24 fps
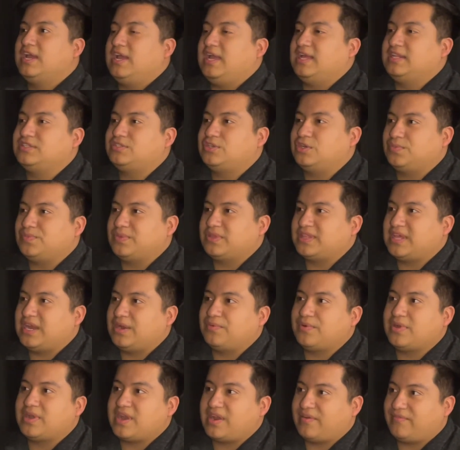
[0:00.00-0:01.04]
and told me that I
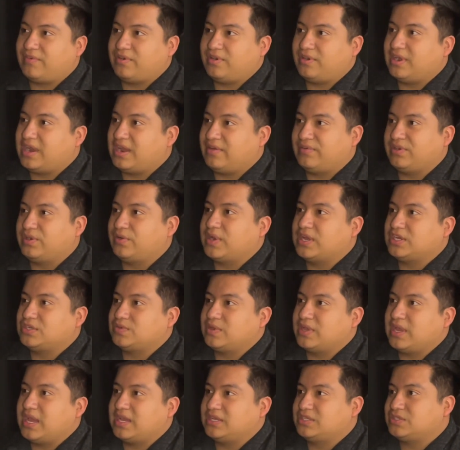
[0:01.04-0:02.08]
would never, ever
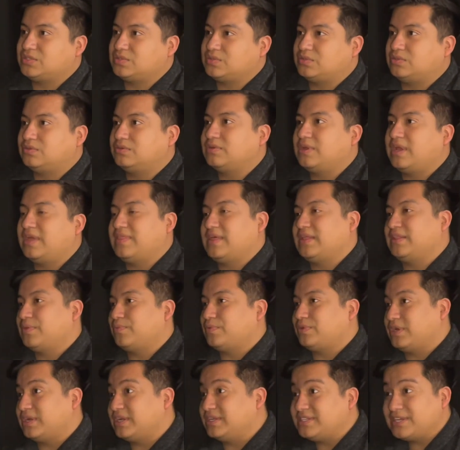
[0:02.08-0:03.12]
graduate high school, and that they
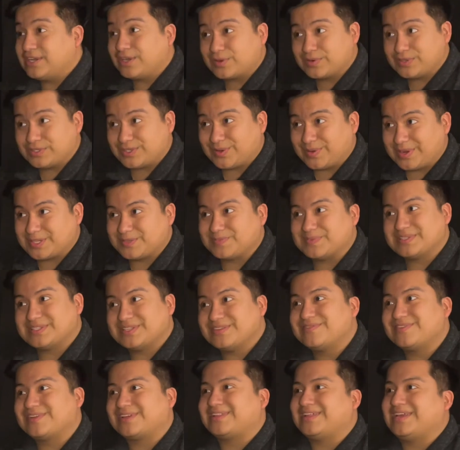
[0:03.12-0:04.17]
were going to tell Cristo Rey
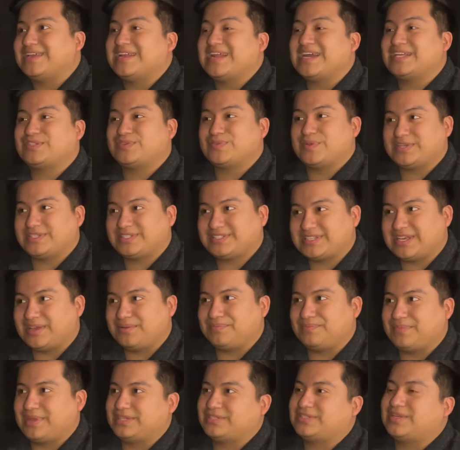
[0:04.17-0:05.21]
specifically not to accept me.